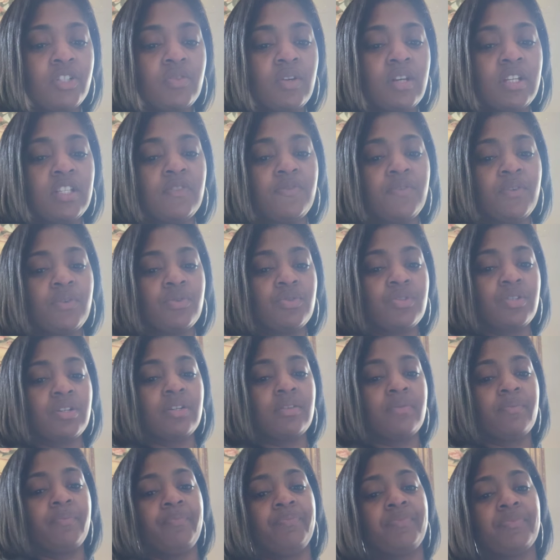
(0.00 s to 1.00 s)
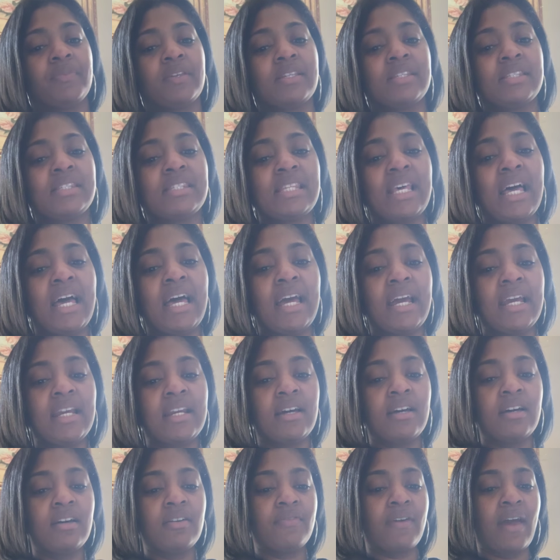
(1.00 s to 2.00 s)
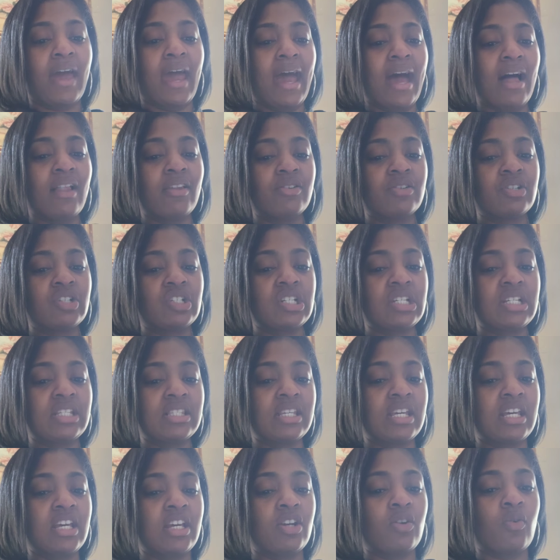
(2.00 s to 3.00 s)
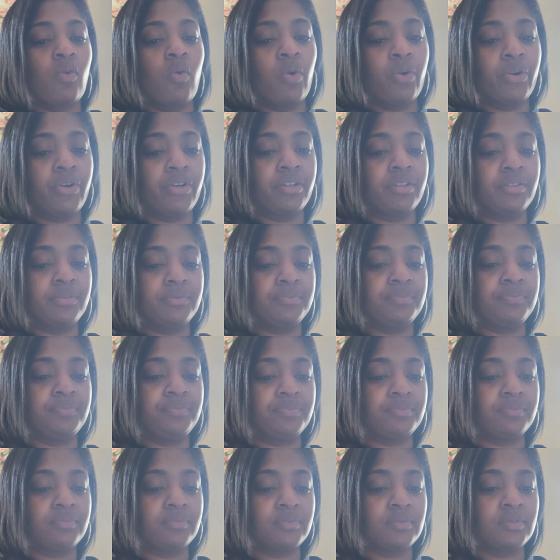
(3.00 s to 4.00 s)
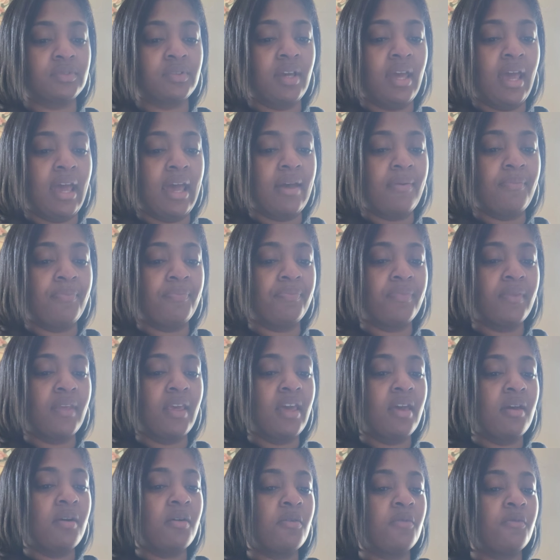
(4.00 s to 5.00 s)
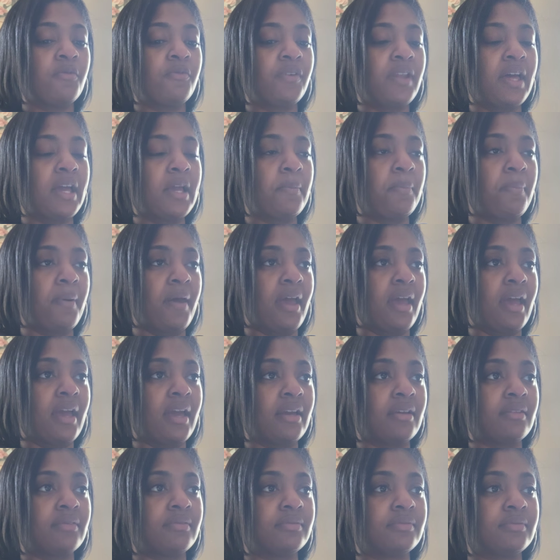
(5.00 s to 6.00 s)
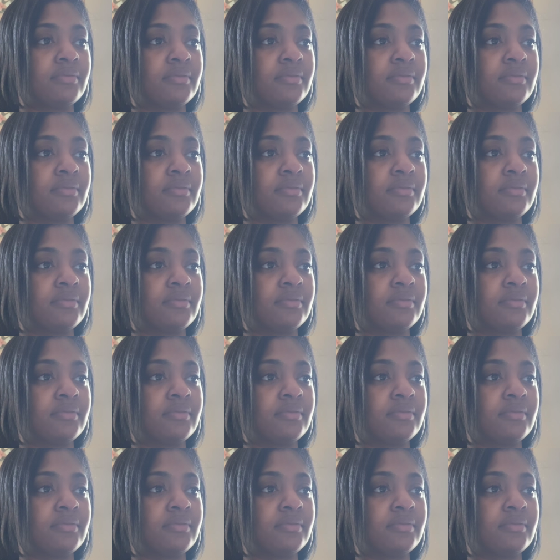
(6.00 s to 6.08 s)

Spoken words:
transfusion. Sign of allergies in order. Okay. Flank pain.